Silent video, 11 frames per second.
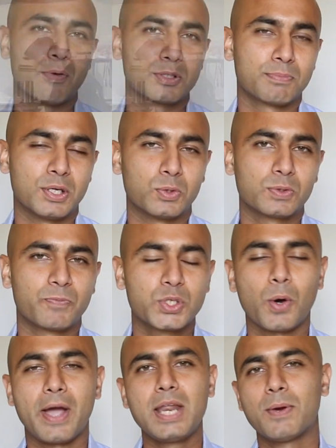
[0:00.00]
that was produced.
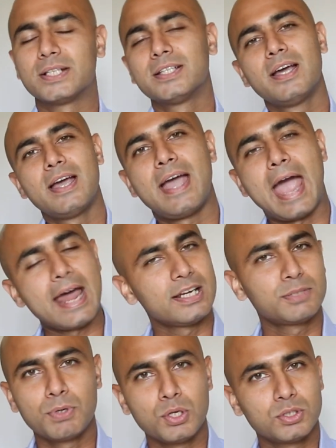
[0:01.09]
So anyways,
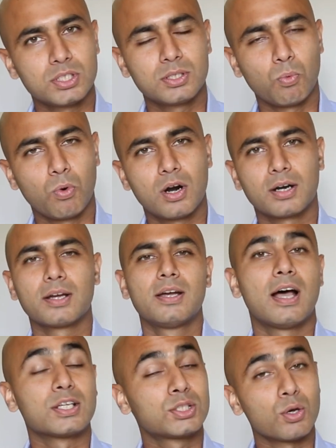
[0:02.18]
analyst produces the work,
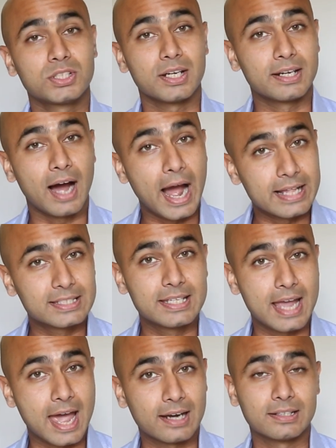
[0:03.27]
associate guides
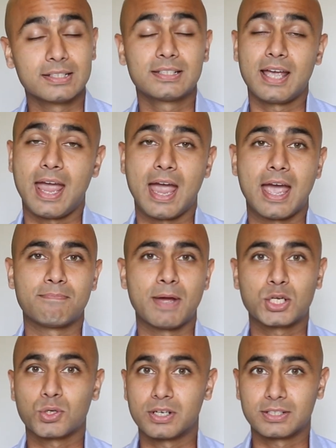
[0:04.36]
the analyst and
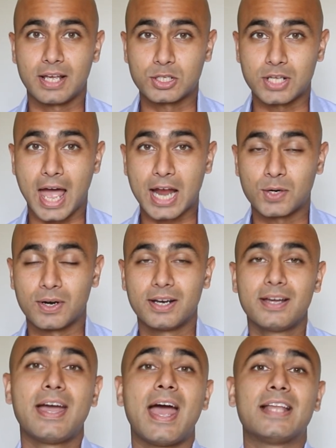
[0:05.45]
make sure it's
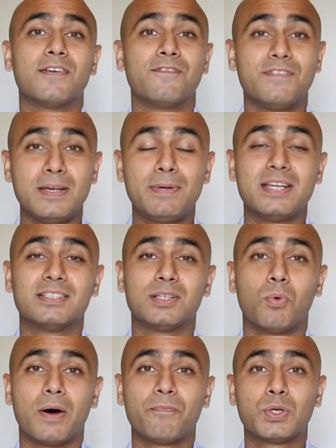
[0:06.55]
accurate, and the VP is the
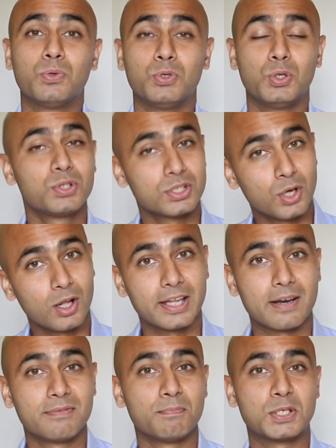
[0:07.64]
one who uses all
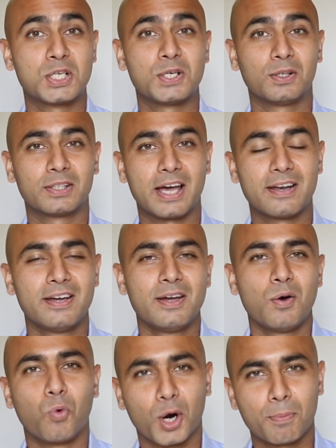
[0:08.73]
that material, that
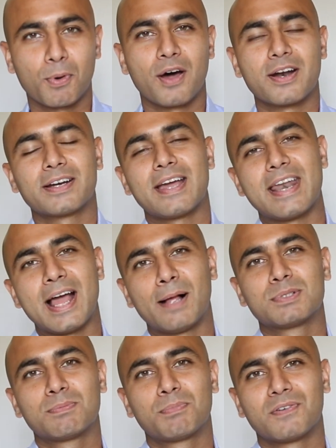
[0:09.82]
work product, and
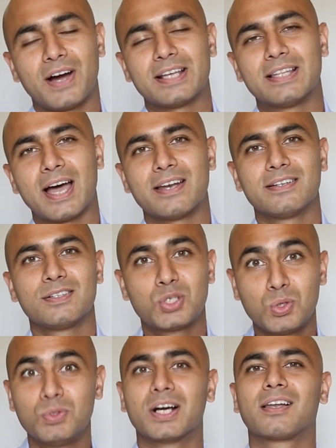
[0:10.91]
helps provide that
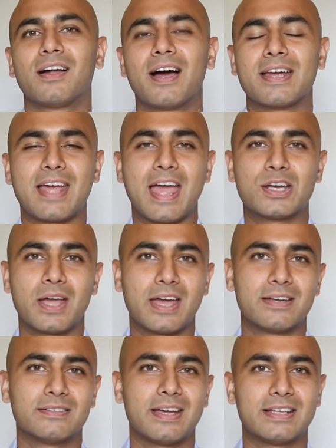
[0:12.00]
to the client
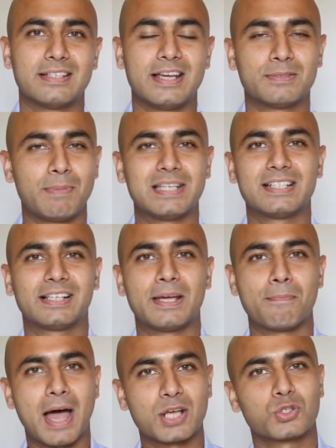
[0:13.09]
and is basically
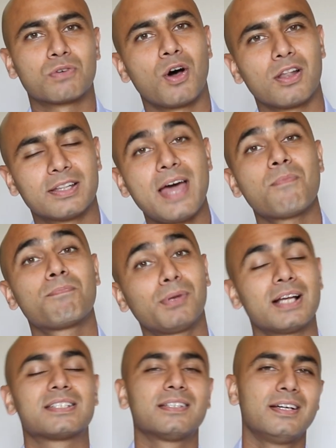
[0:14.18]
a master of all of that,
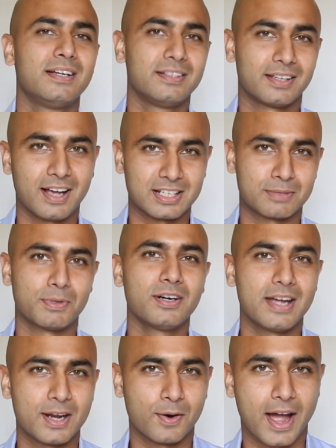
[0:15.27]
plus the
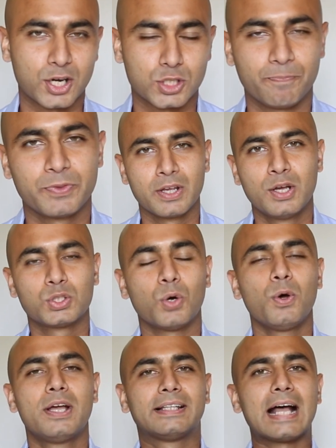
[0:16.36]
customer interaction.
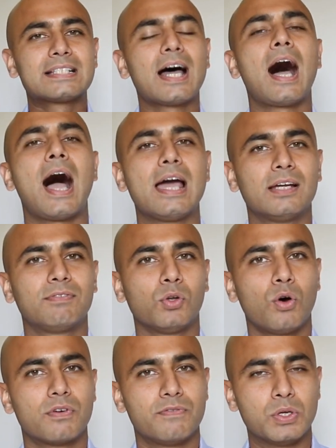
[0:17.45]
So that's the high level
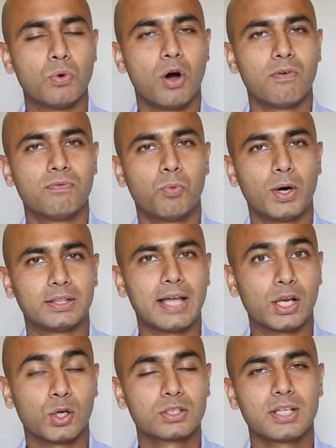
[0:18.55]
overview of what
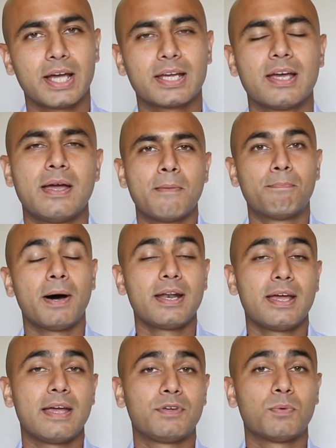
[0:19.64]
that looks like.
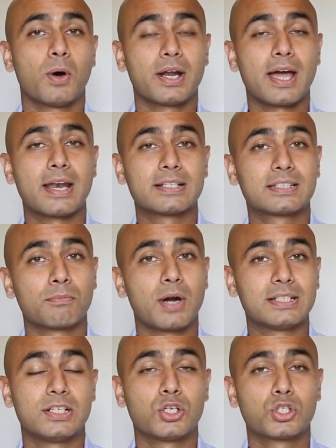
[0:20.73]
But if you want to kind of
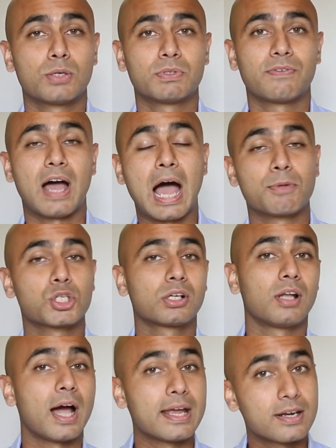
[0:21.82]
summarize it in terms of how much
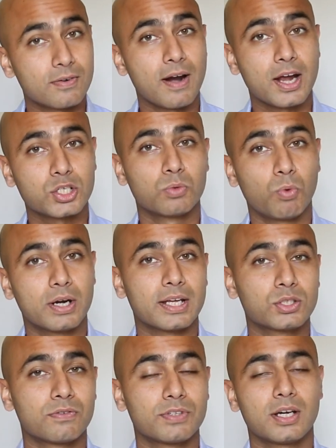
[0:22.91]
client interaction one
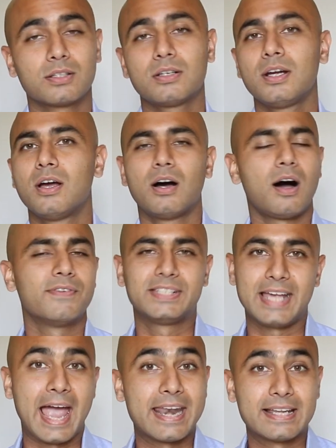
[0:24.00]
gets over the other,
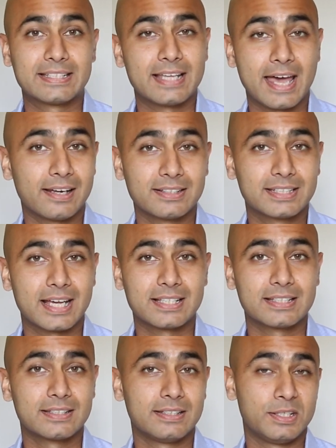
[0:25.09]
obviously analyst gets